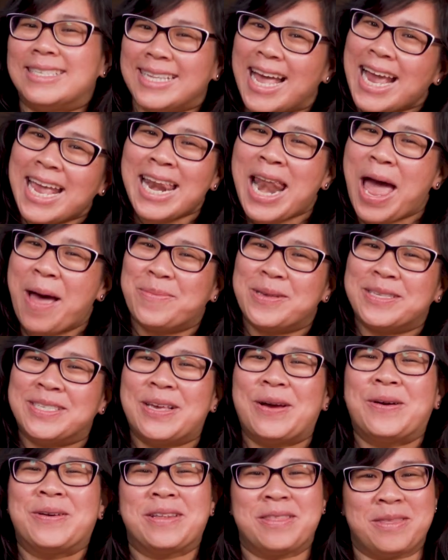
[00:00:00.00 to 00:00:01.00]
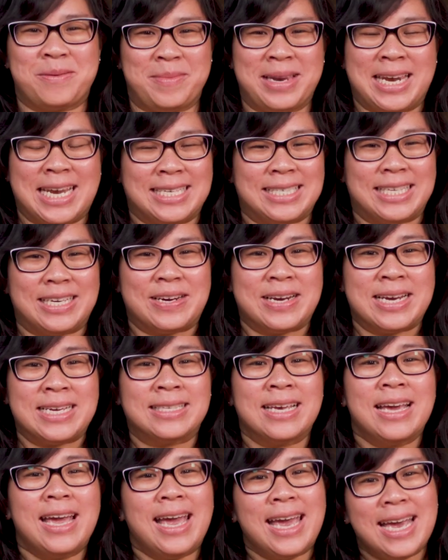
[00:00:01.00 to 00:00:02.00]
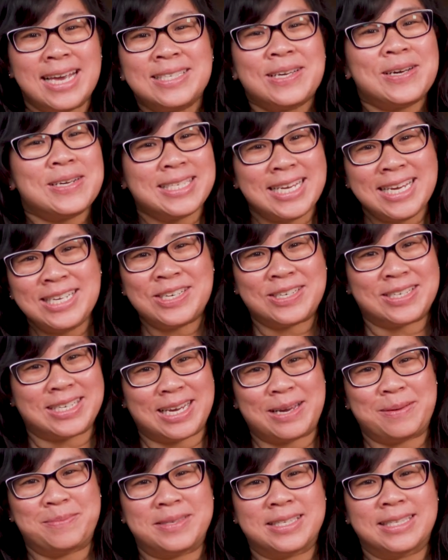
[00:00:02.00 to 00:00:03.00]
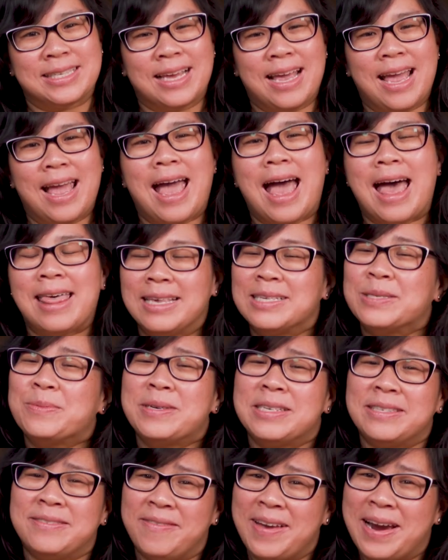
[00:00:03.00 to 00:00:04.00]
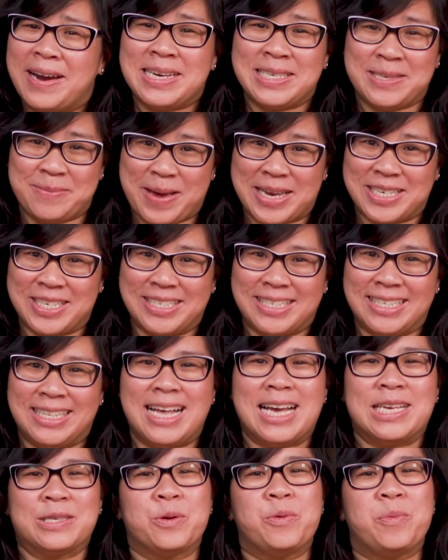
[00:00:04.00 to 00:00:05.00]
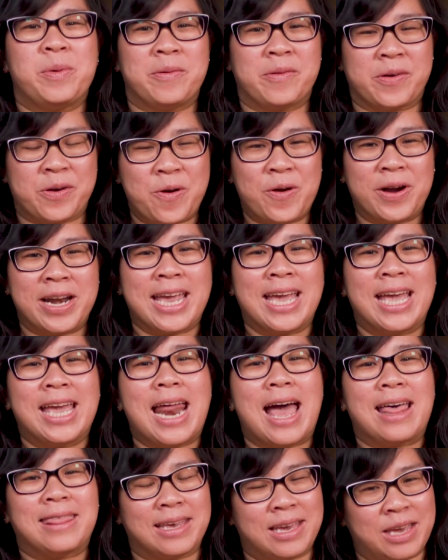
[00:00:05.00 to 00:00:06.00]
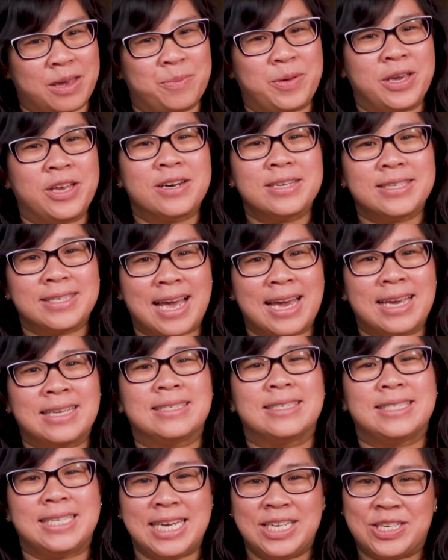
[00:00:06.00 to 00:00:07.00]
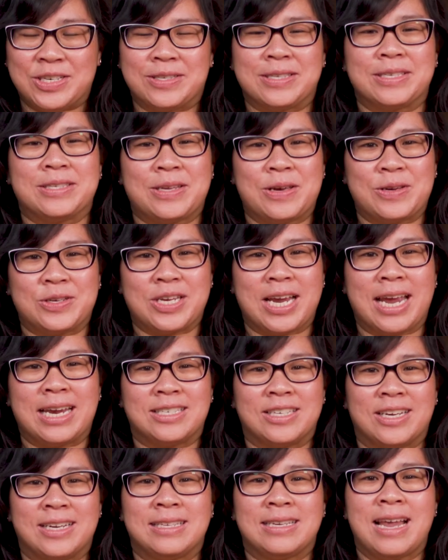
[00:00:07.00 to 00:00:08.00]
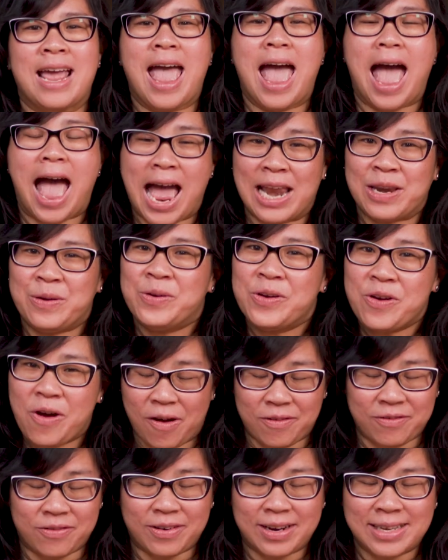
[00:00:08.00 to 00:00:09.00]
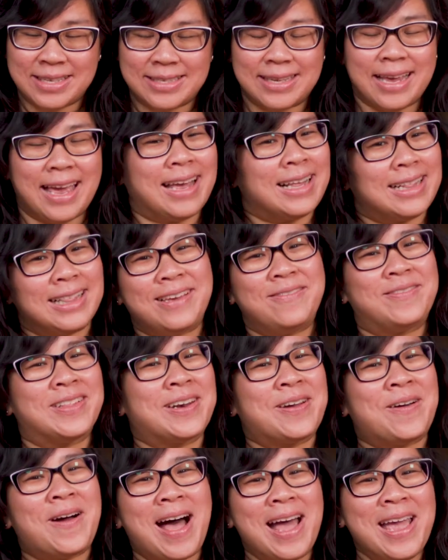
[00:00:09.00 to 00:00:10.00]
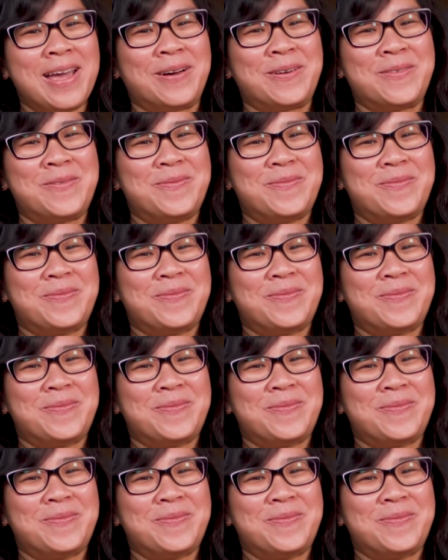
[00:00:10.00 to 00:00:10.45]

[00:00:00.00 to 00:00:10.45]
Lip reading: second episode of the mini-series is our teacher tips, and this one is very special as we'll be recording it at the Computer Science Teachers Association annual conference in Cleveland, Ohio.